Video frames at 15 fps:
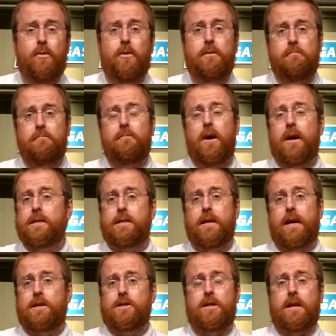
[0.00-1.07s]
One nice
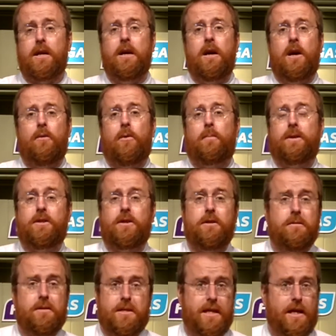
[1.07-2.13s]
thing actually would be to
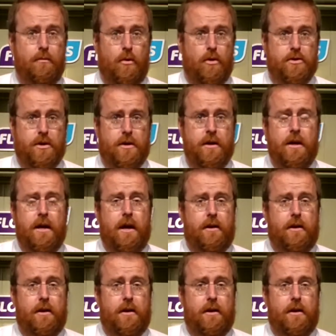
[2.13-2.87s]
use seawater.